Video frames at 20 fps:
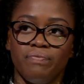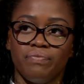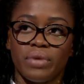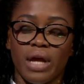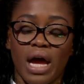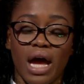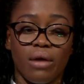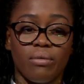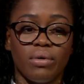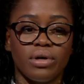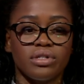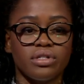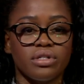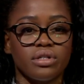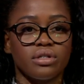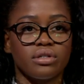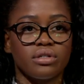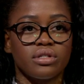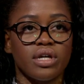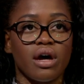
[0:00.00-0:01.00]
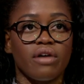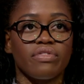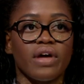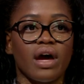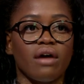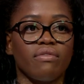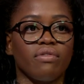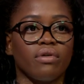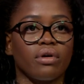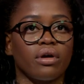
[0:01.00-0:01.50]
I went to South
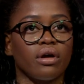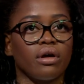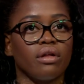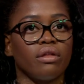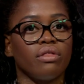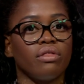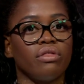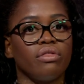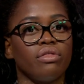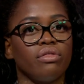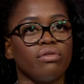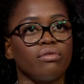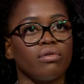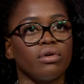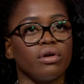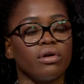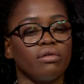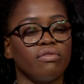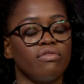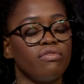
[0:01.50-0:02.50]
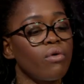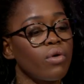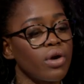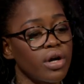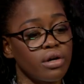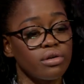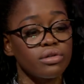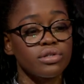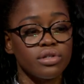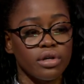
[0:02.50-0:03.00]
Africa 4
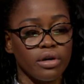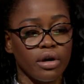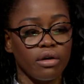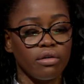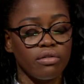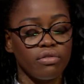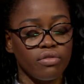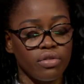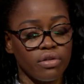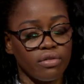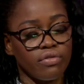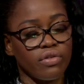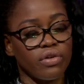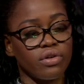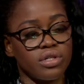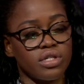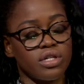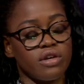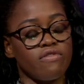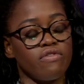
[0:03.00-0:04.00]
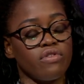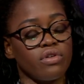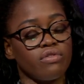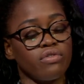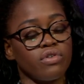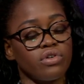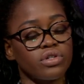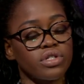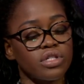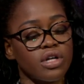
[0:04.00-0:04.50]
years ago for the
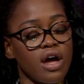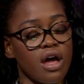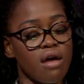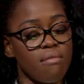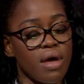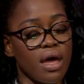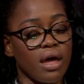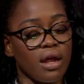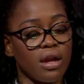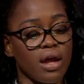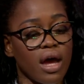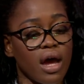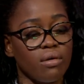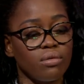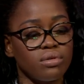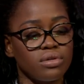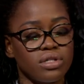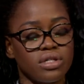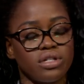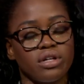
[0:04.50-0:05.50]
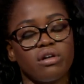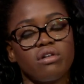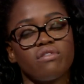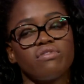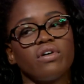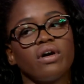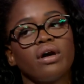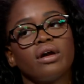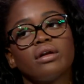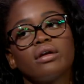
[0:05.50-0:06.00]
first time, and I was
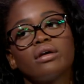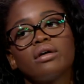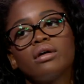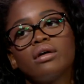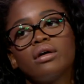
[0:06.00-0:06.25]
terrified